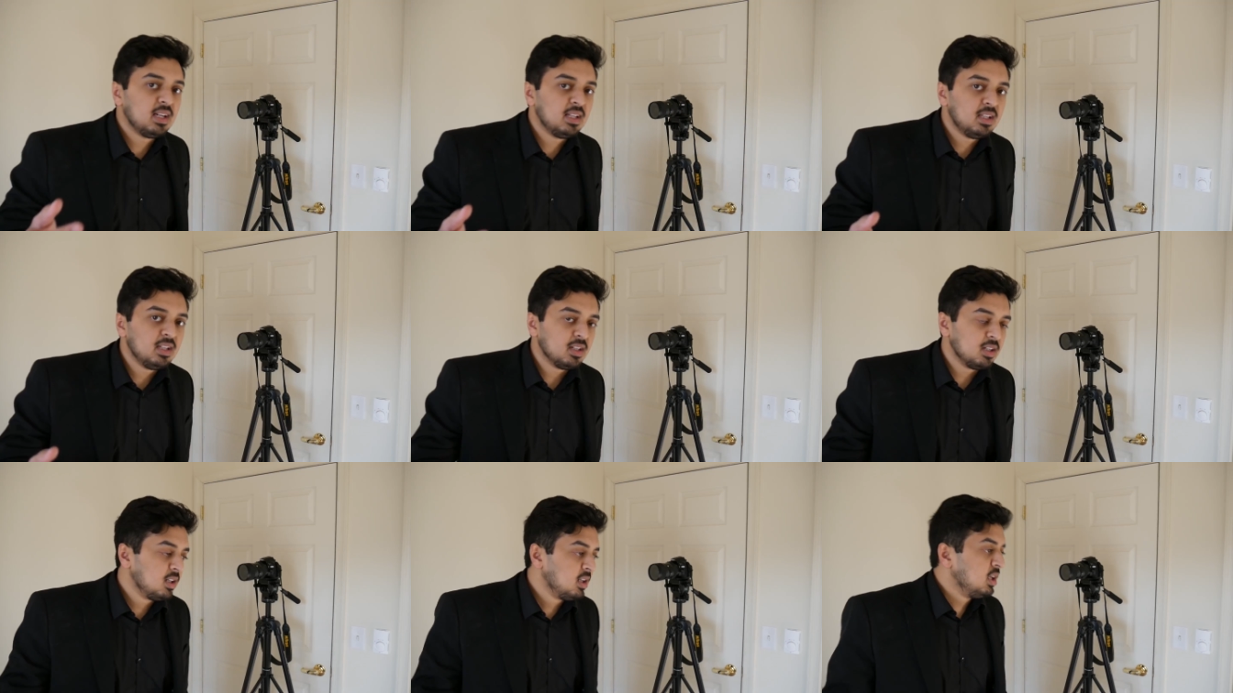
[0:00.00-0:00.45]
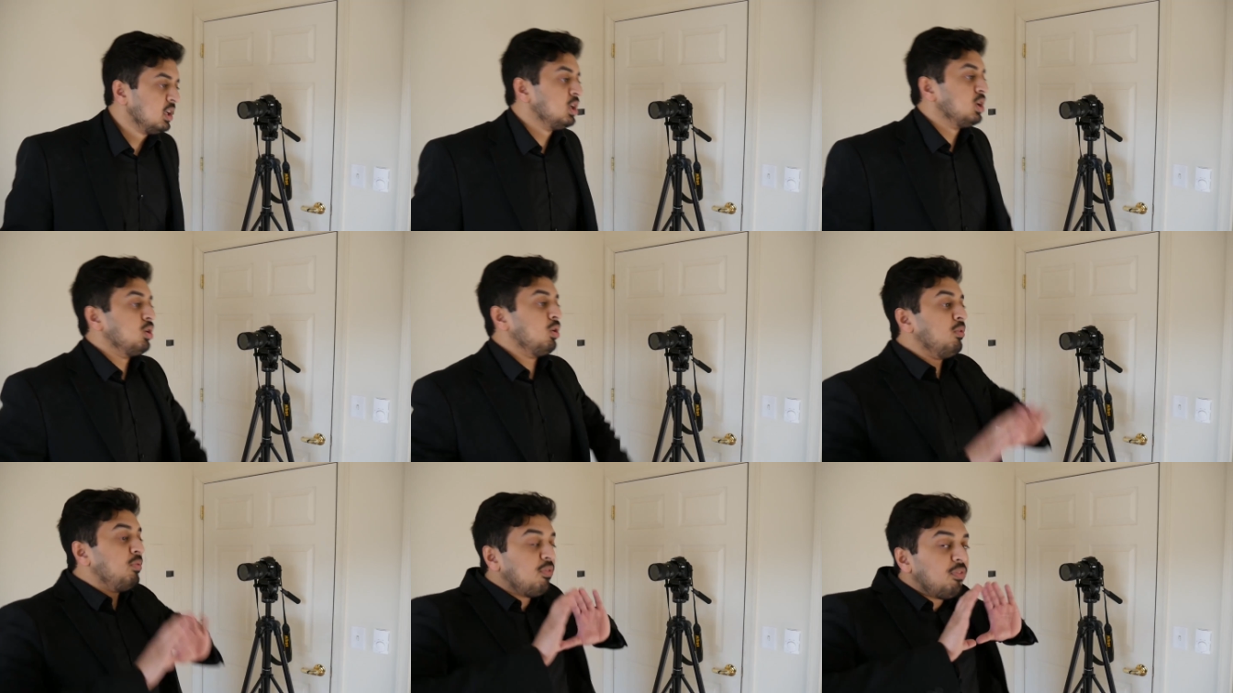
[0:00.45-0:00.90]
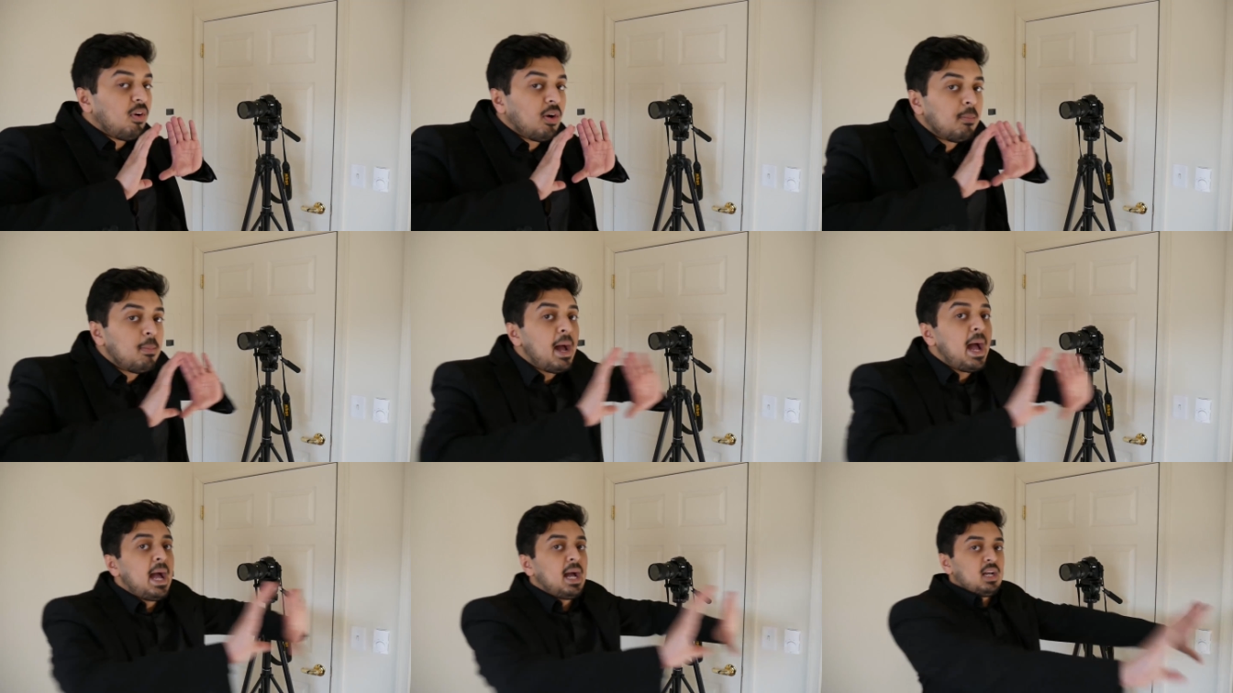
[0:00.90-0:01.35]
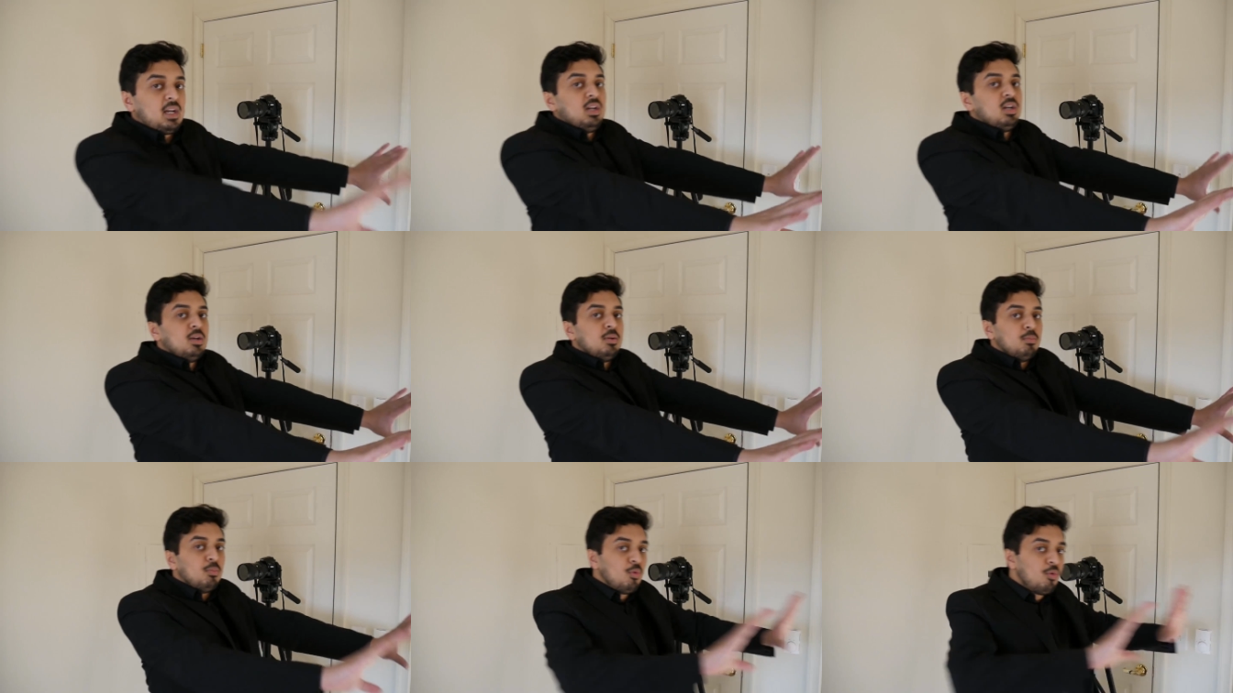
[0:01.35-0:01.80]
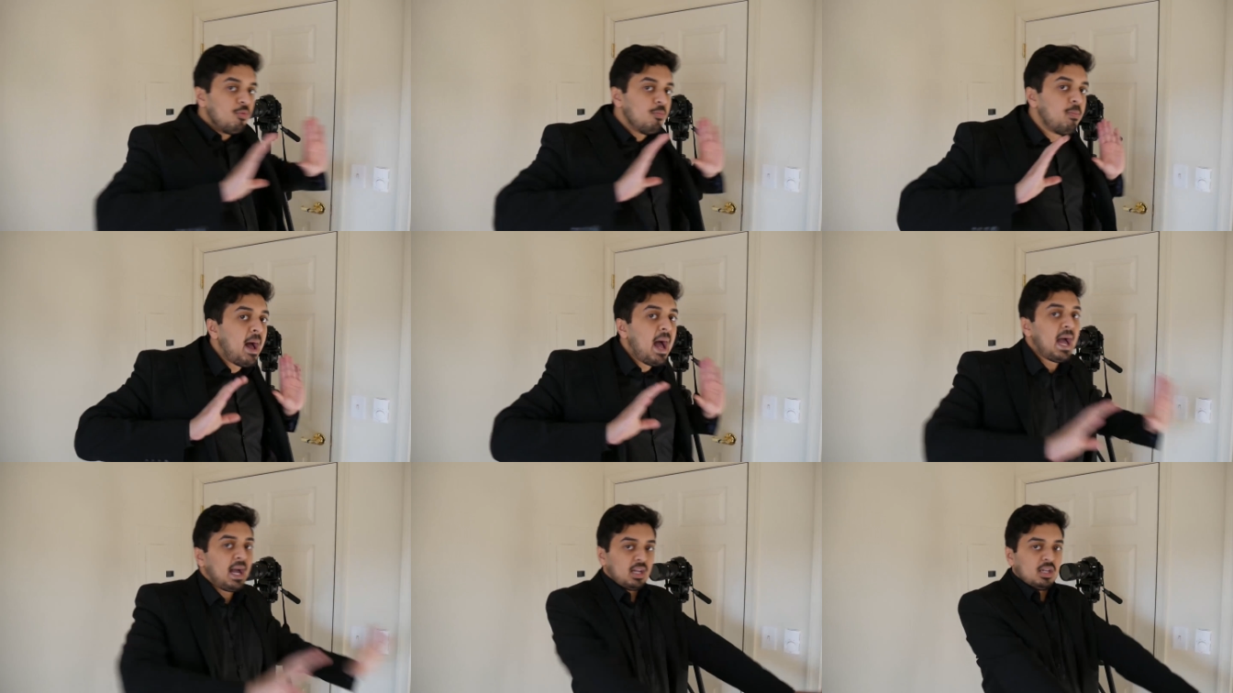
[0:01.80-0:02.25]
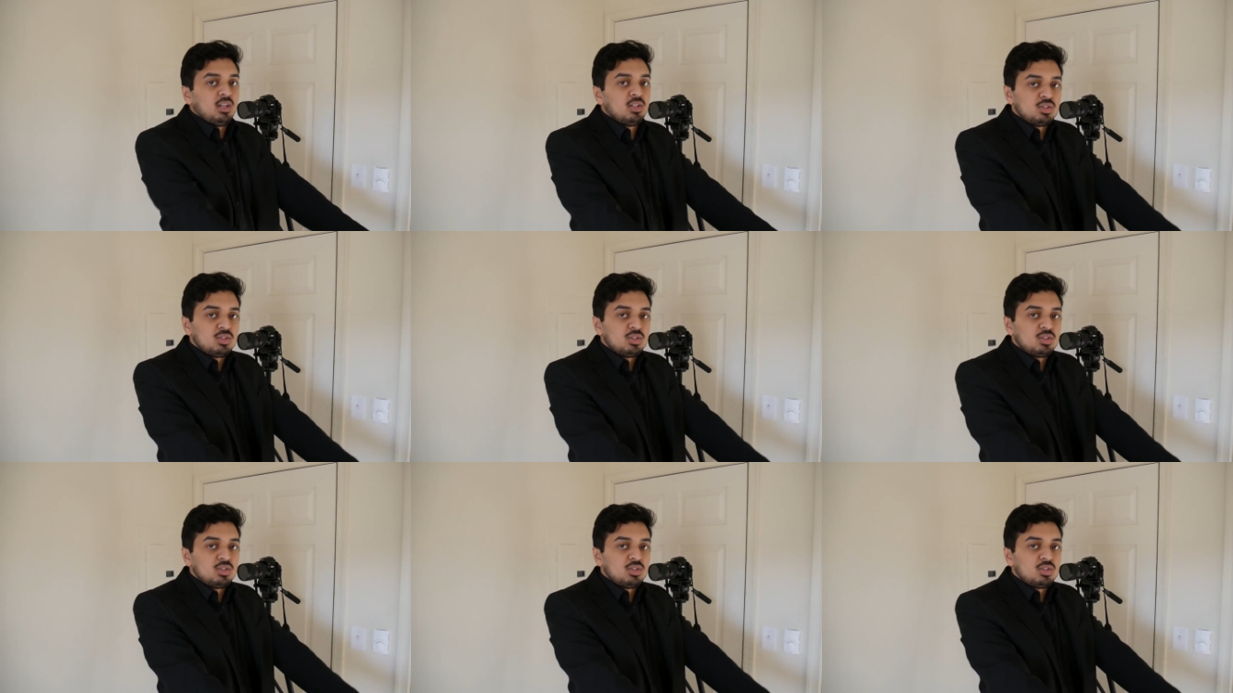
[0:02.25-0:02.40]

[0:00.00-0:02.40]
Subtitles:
idea. Go far back. Move back.